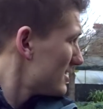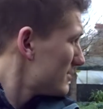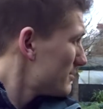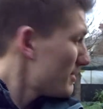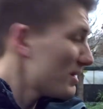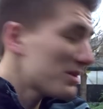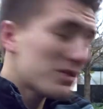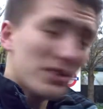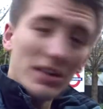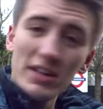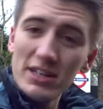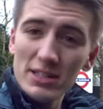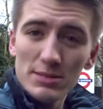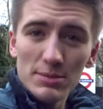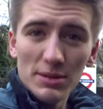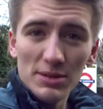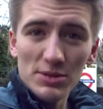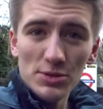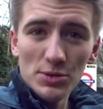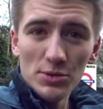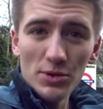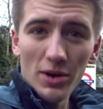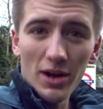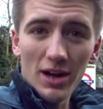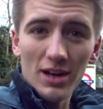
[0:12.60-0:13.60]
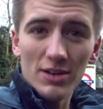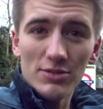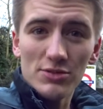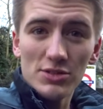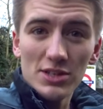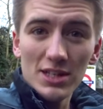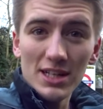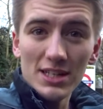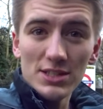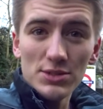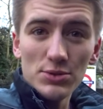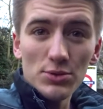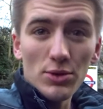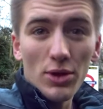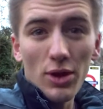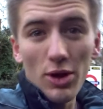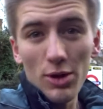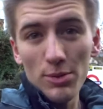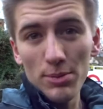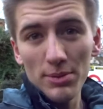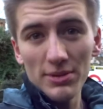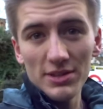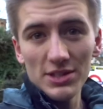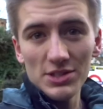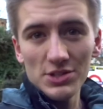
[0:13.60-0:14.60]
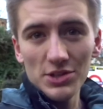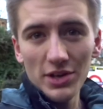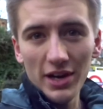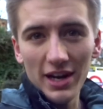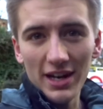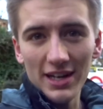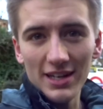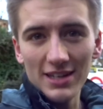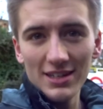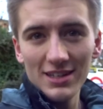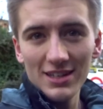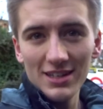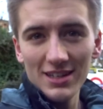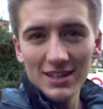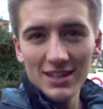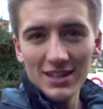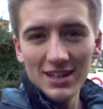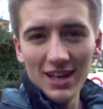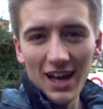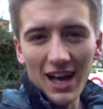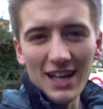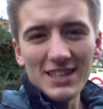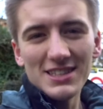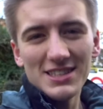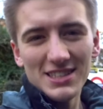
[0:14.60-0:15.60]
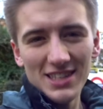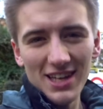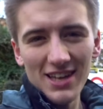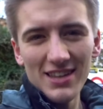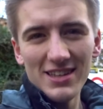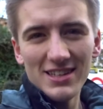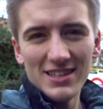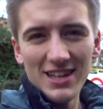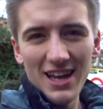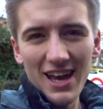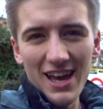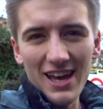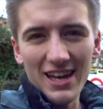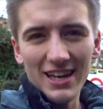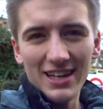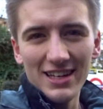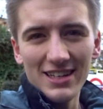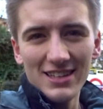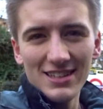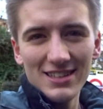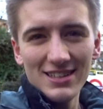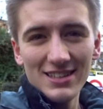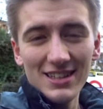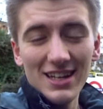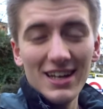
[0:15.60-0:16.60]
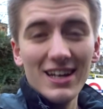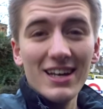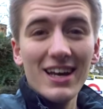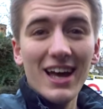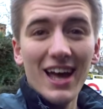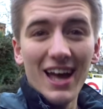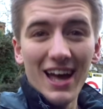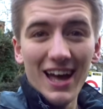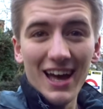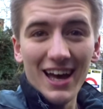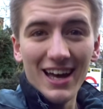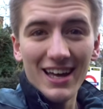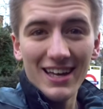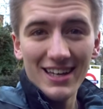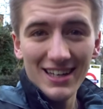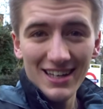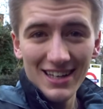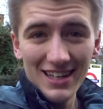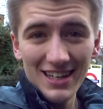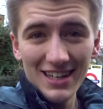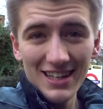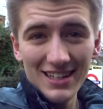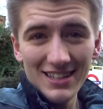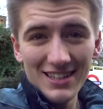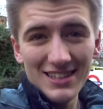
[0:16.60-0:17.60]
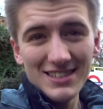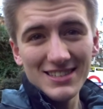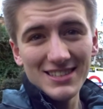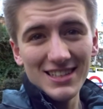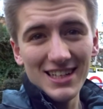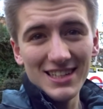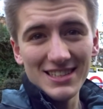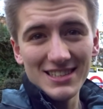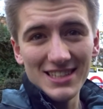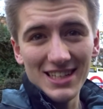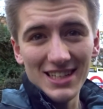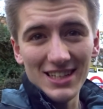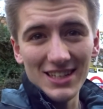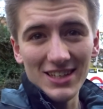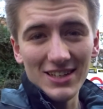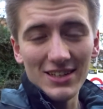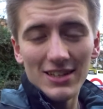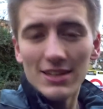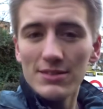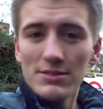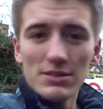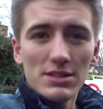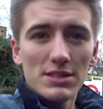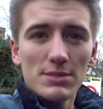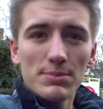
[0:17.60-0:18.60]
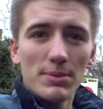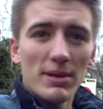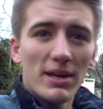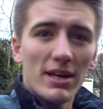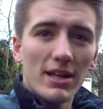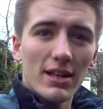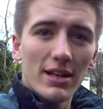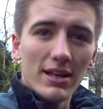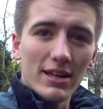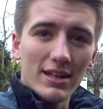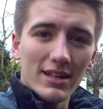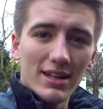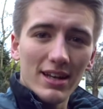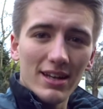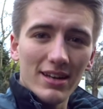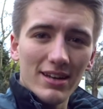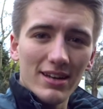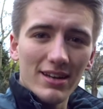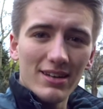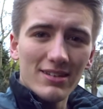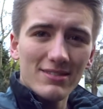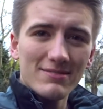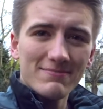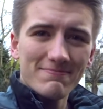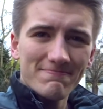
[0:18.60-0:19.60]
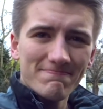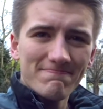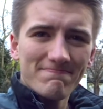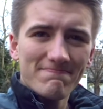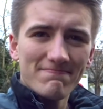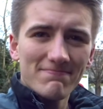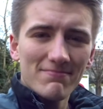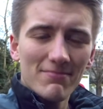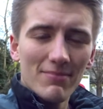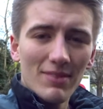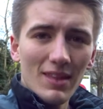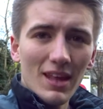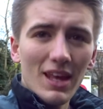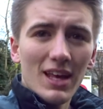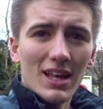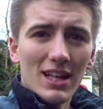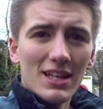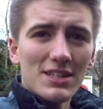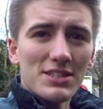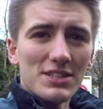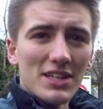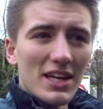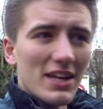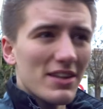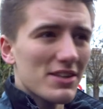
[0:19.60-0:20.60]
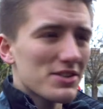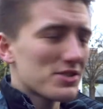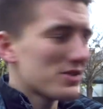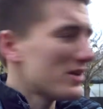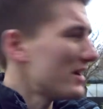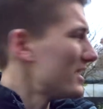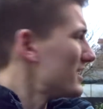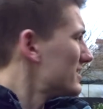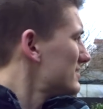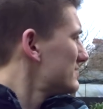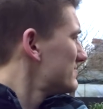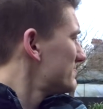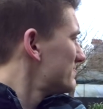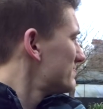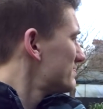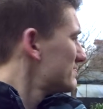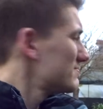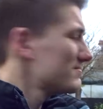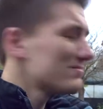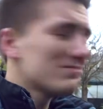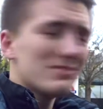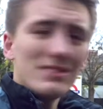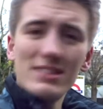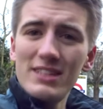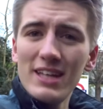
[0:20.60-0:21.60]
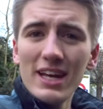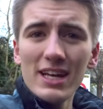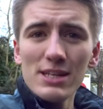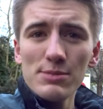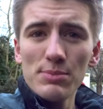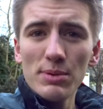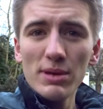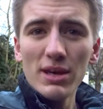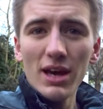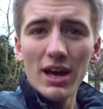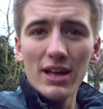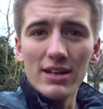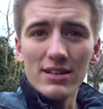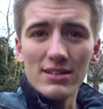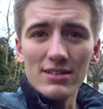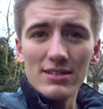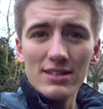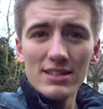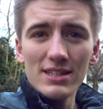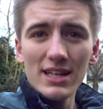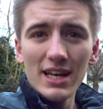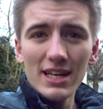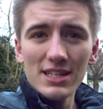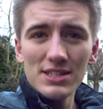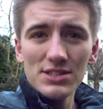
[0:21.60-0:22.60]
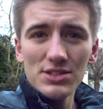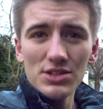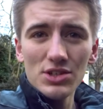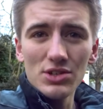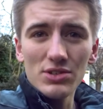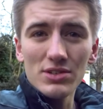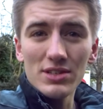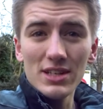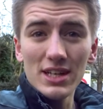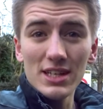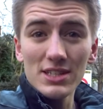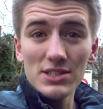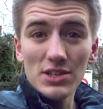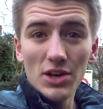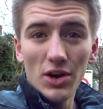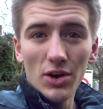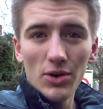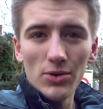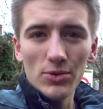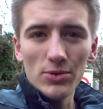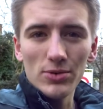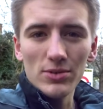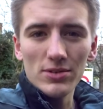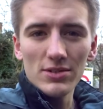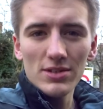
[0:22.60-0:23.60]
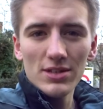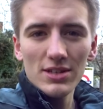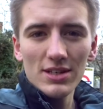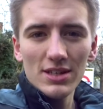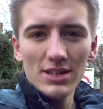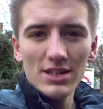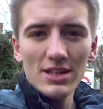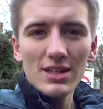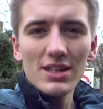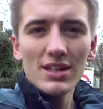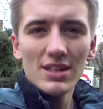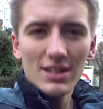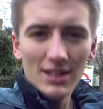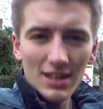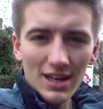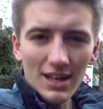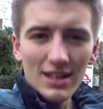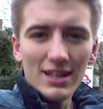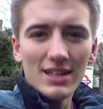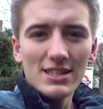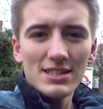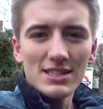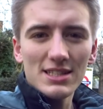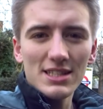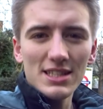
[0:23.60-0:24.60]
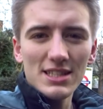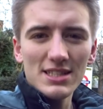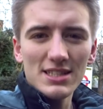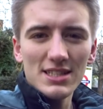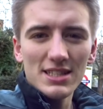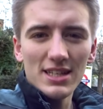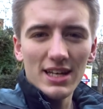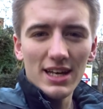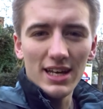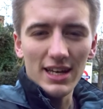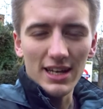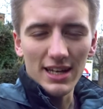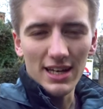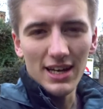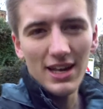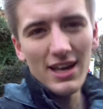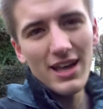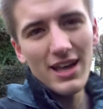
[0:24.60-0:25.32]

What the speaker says: My train is about to arrive, so let's all hop on the train and start the day. Ha! Doesn't that sound good? I'm just speaking like an idiot. Let's just get on the train. The day's begun. The day is new. The day is cold. And let's seize the day.